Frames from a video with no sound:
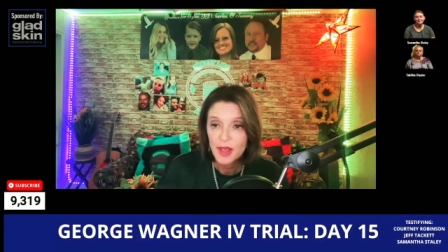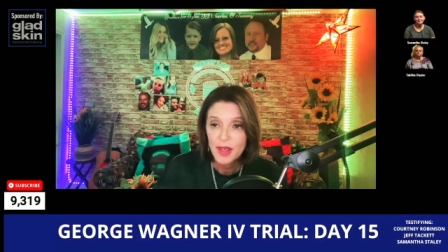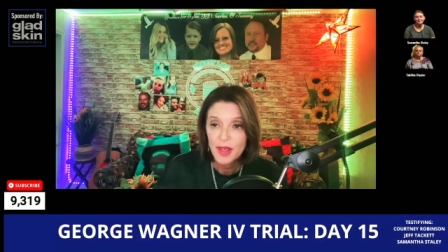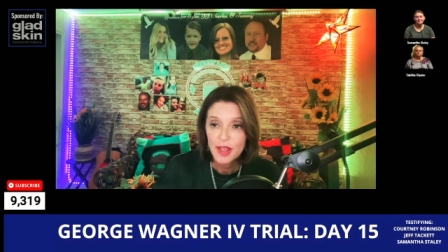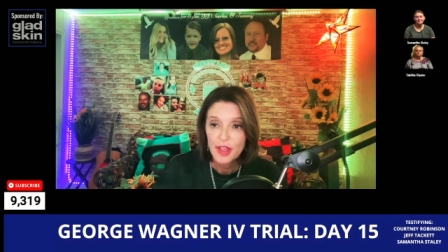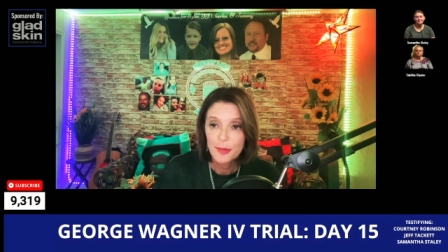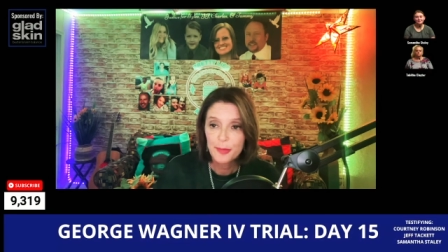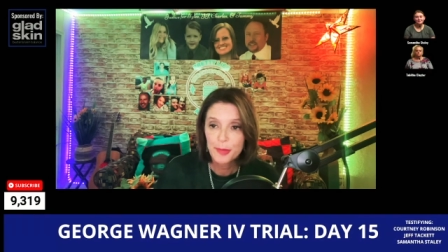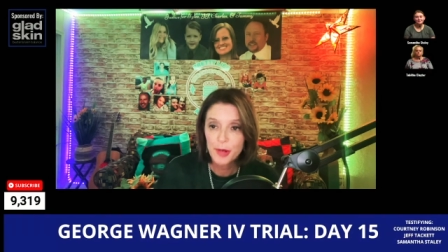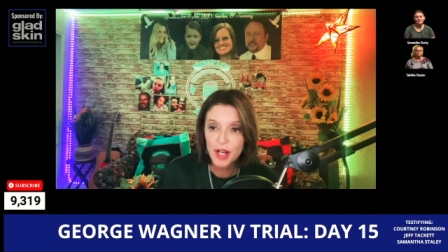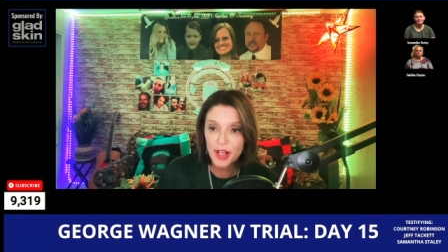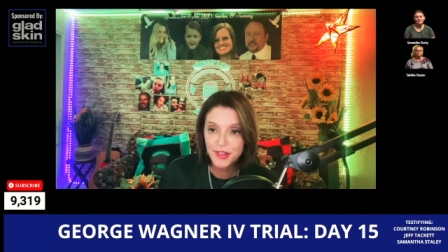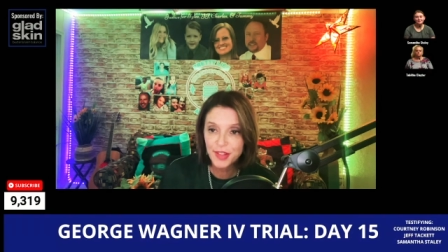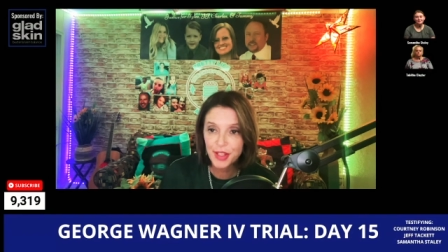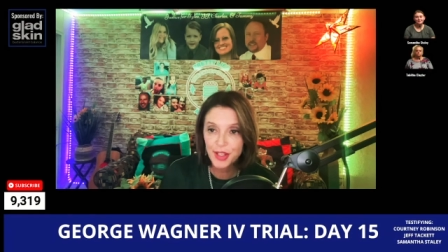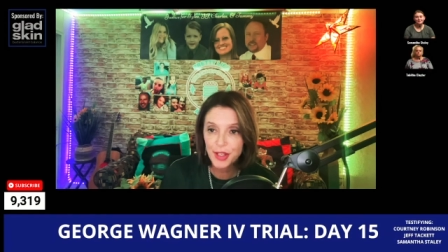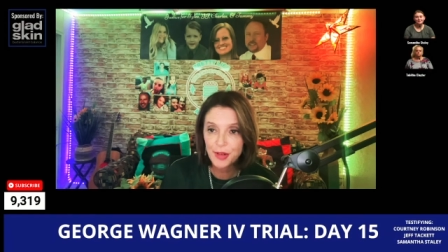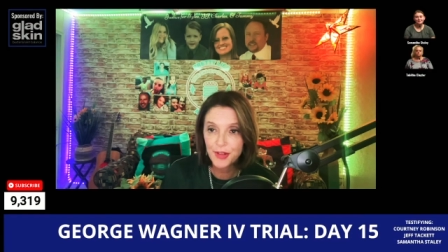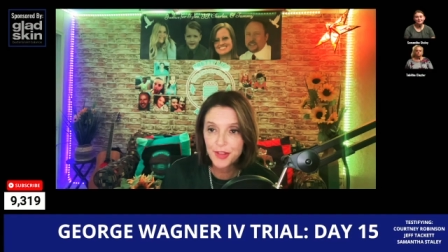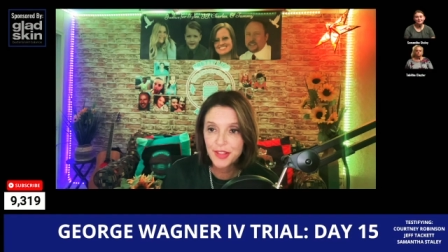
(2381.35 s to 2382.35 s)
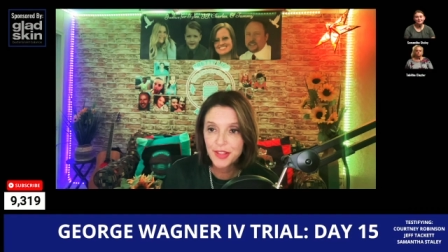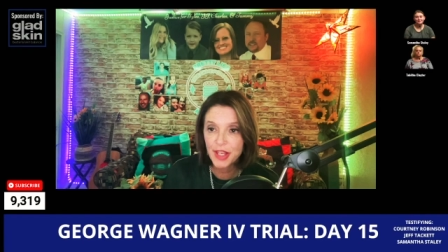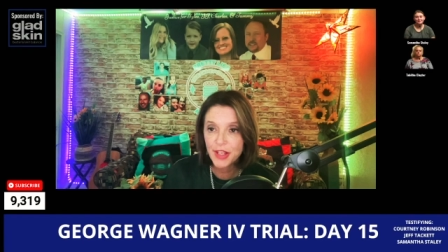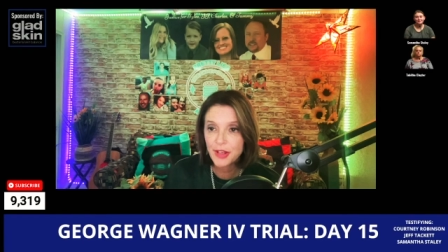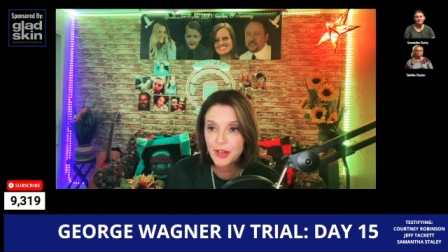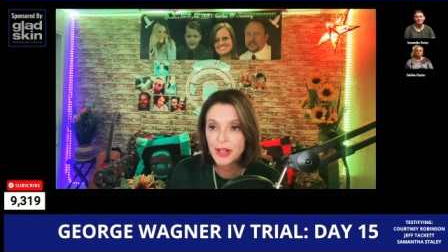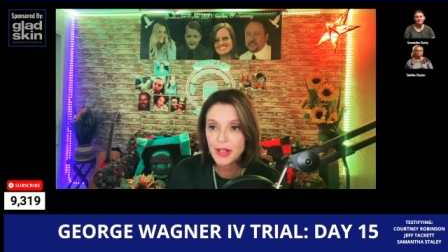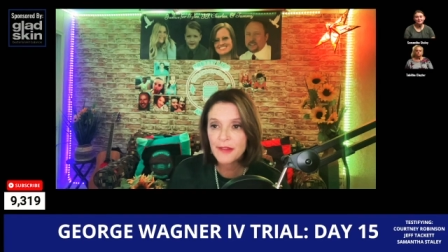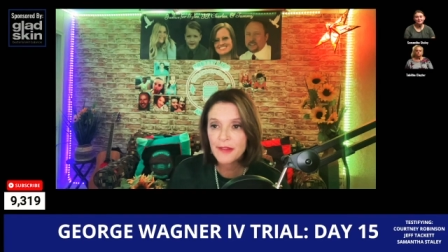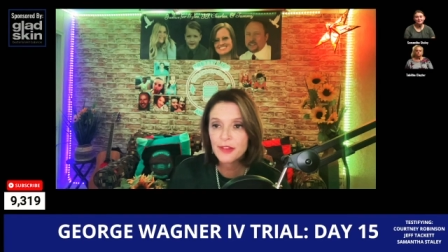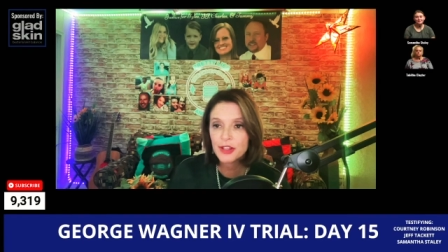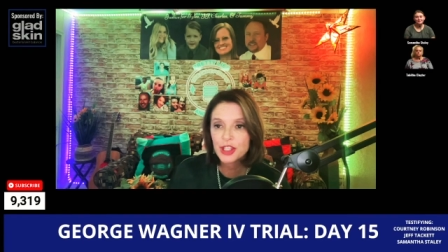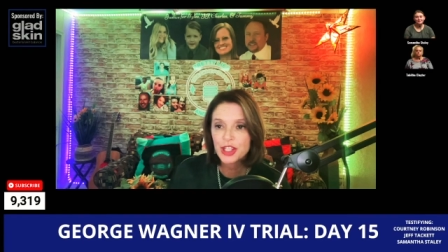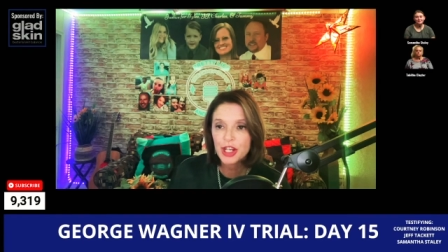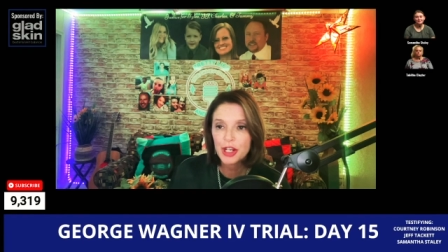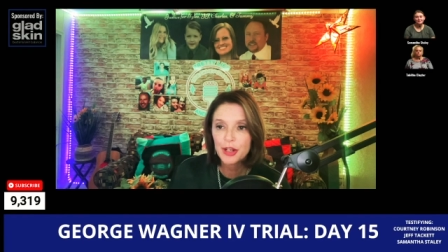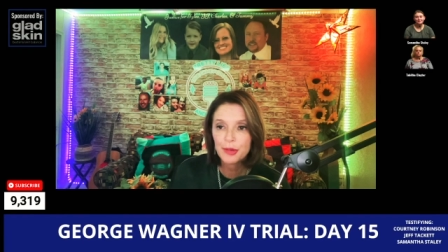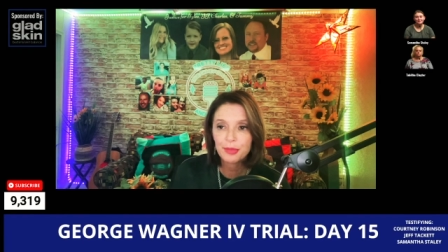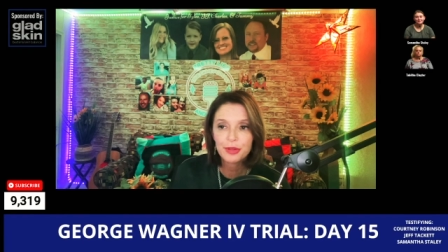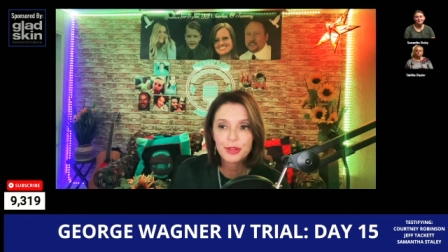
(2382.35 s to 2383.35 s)
The prosecutor said, You never
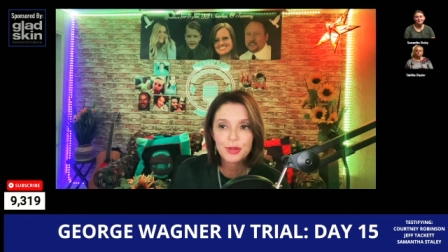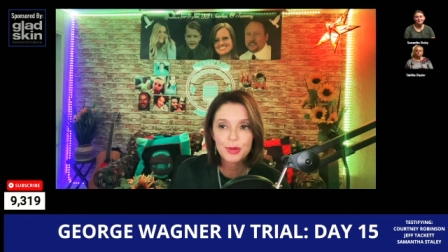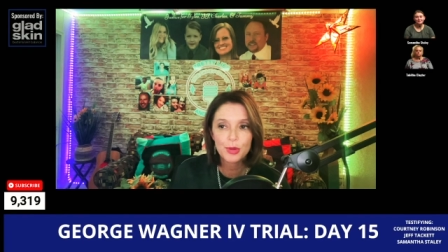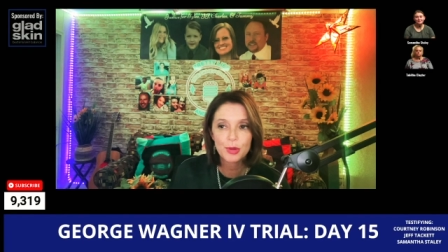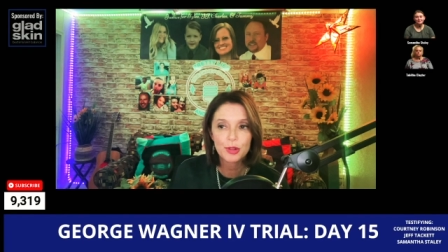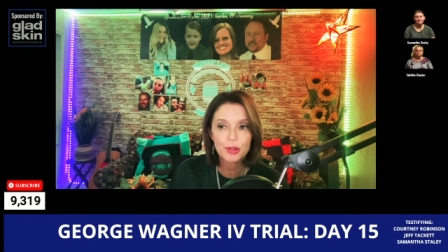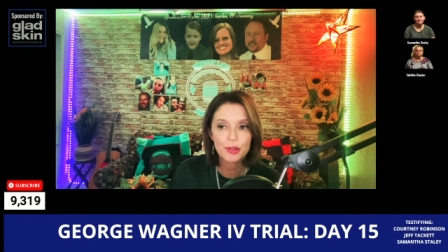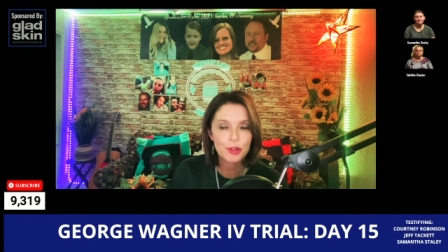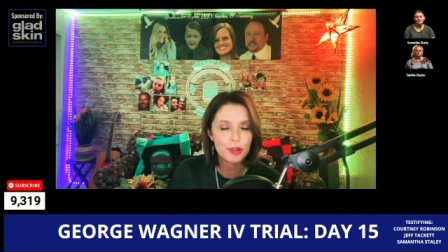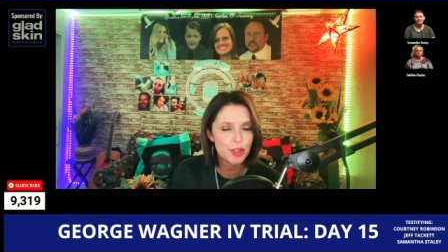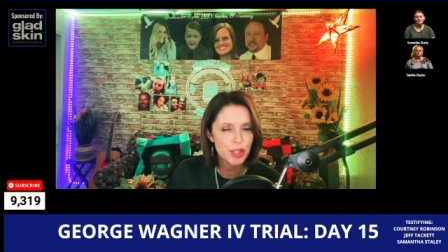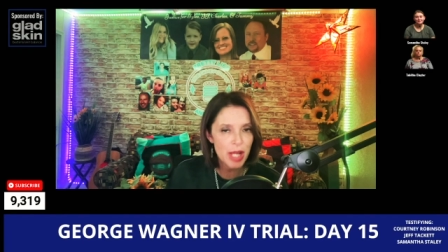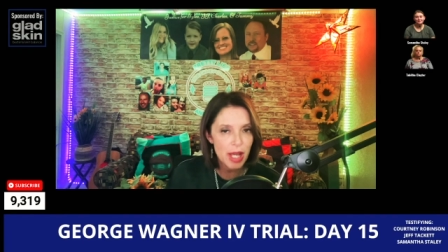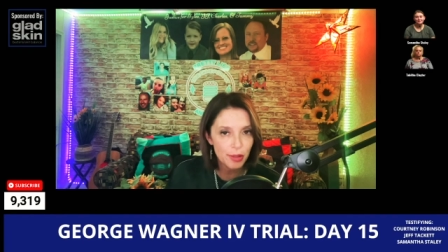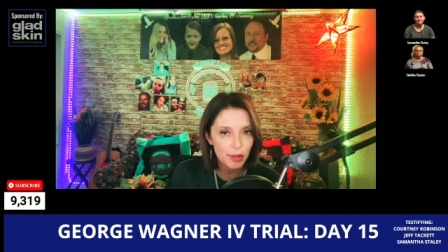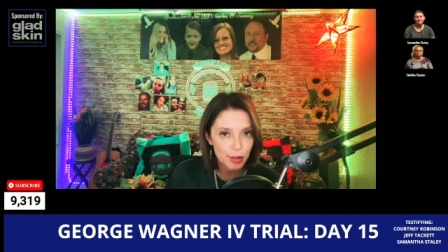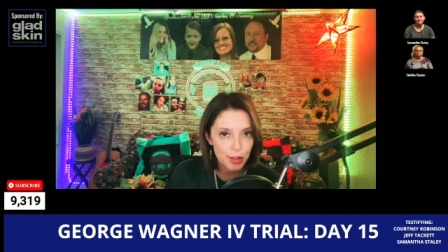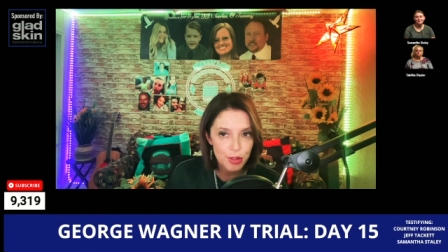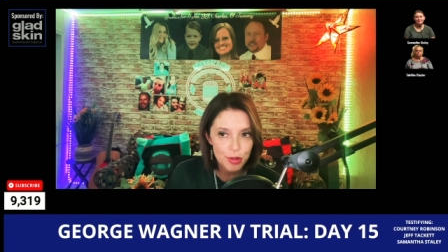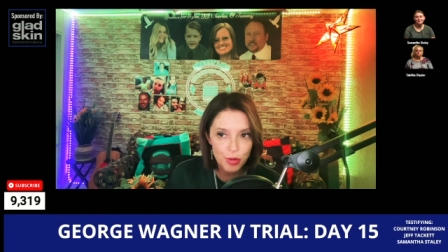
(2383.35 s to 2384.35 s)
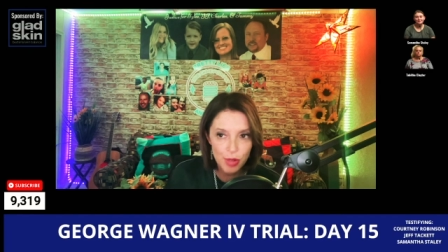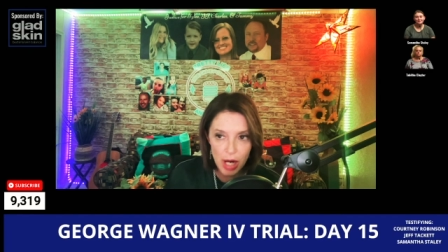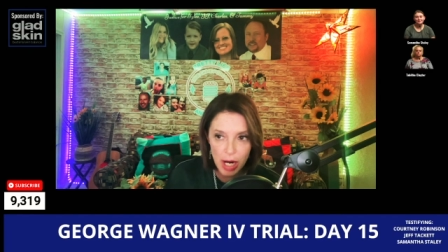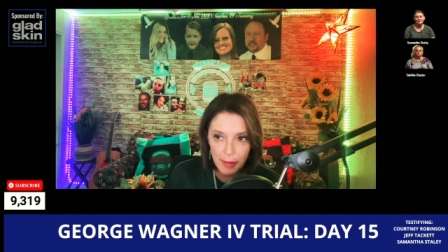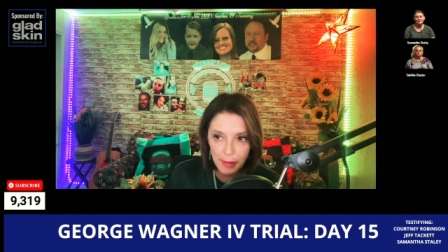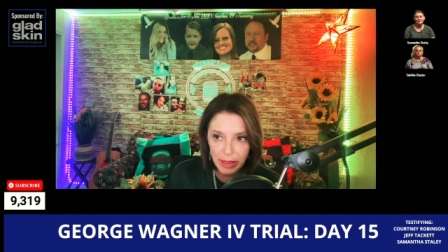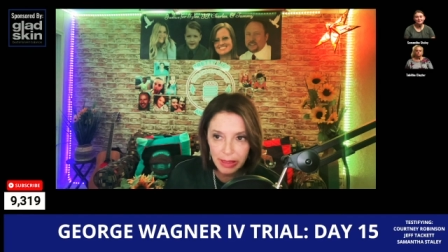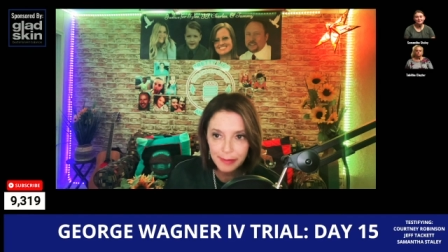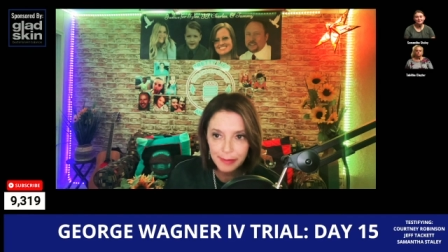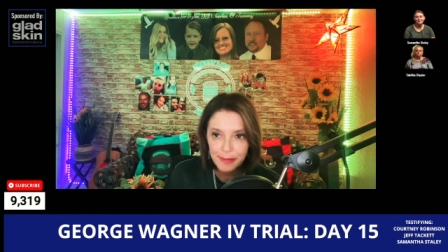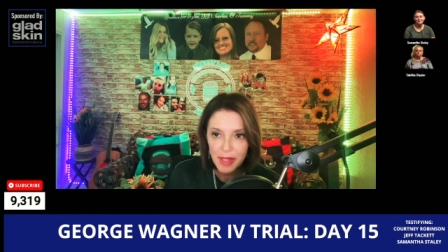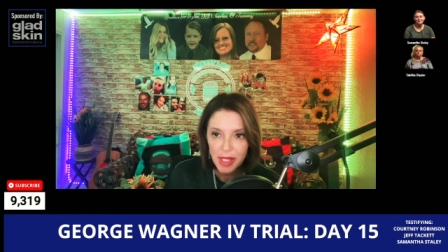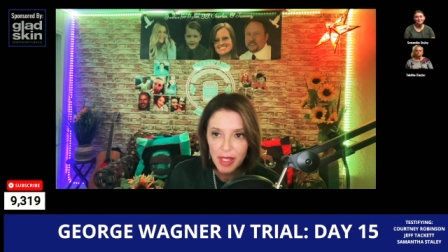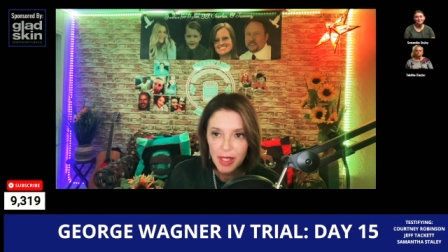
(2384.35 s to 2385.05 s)
shared with George your childhood trauma.